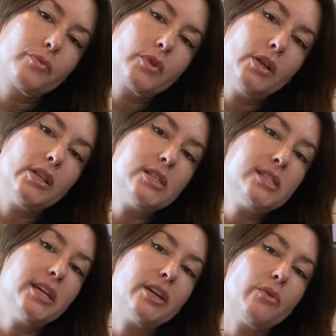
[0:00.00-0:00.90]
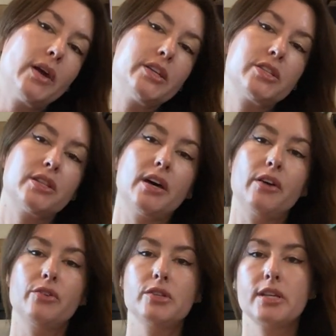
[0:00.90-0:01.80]
And let's take it right to the
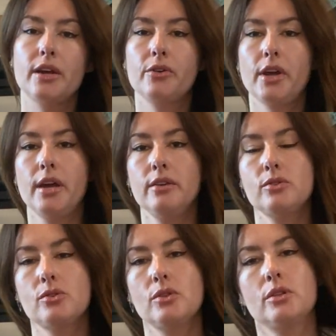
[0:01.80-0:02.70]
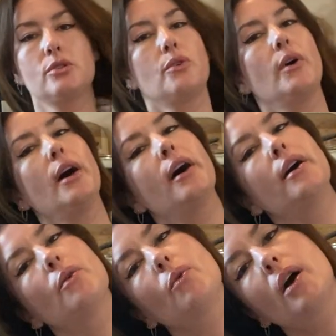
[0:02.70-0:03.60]
other side, okay? So let's go
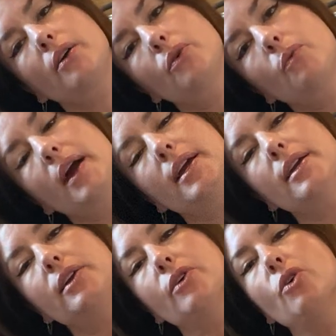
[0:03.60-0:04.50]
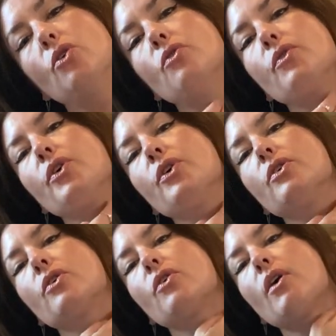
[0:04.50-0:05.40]
ahead, rock the right ear
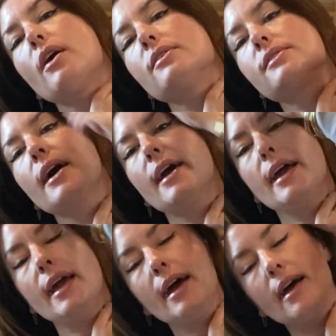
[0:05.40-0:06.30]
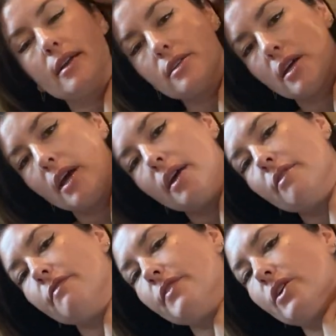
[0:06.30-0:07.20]
over, cross that hand,
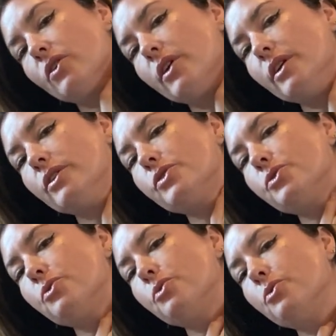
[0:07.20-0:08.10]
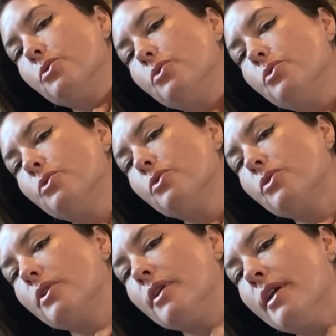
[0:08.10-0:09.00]
feel into
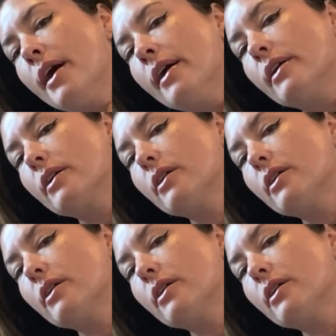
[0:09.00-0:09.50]
the neck,